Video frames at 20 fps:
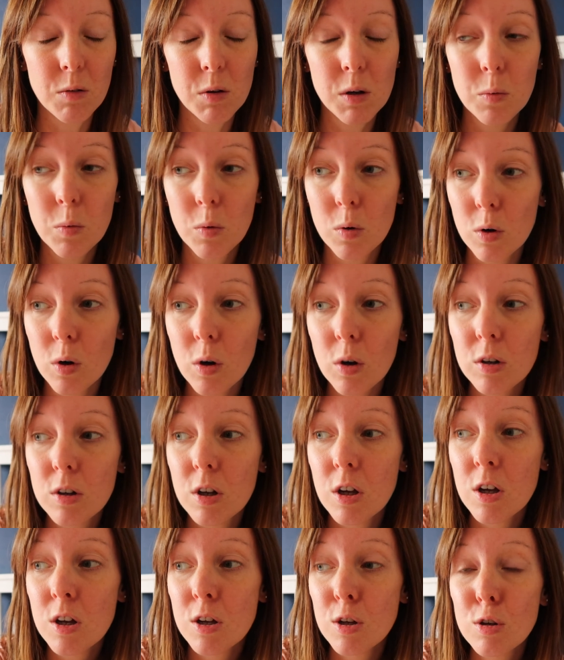We
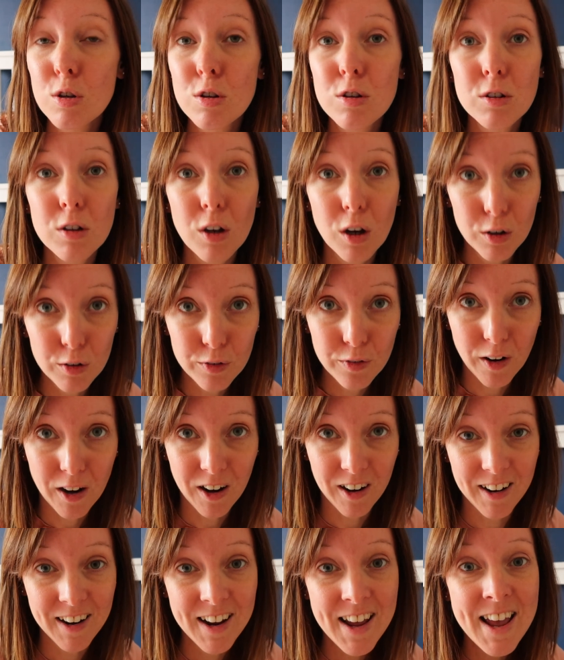walked so
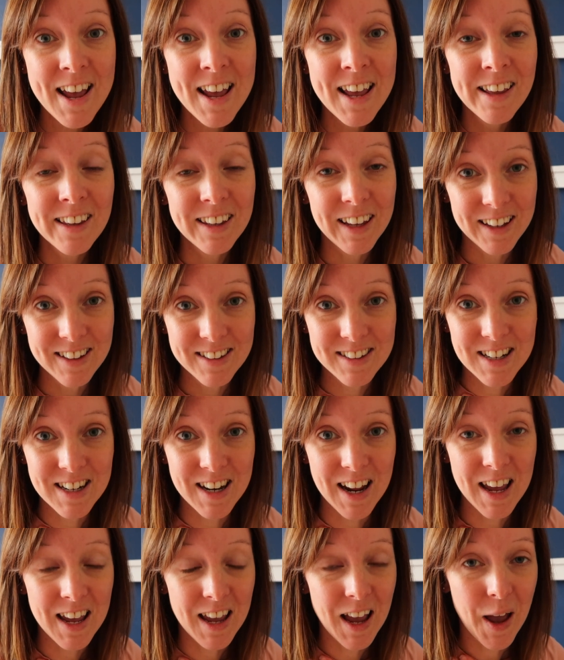far
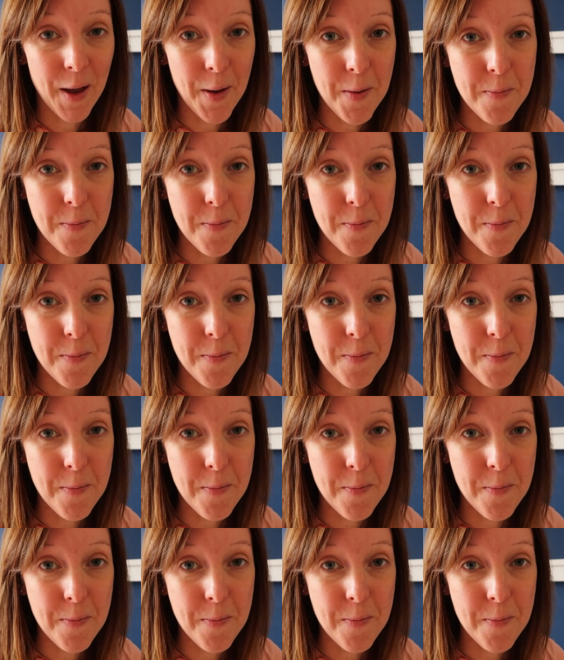yesterday.